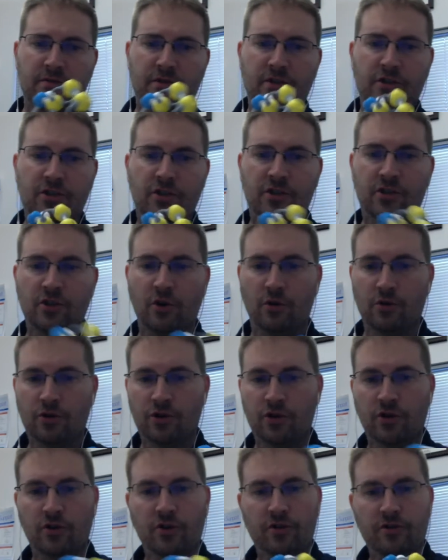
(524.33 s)

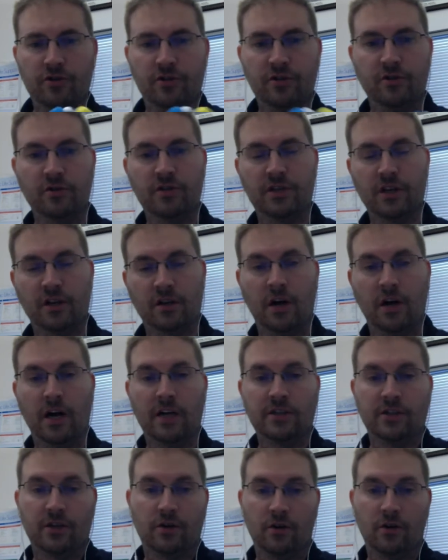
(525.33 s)
social,
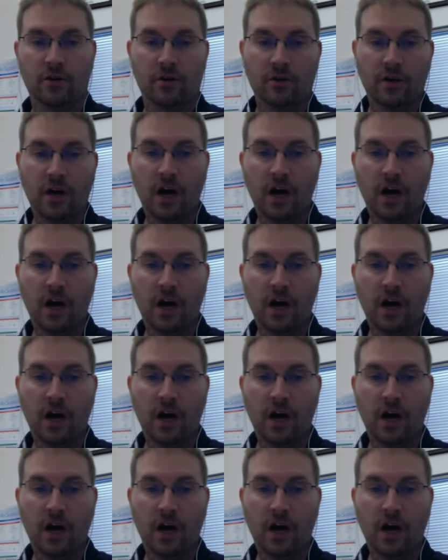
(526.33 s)
sociological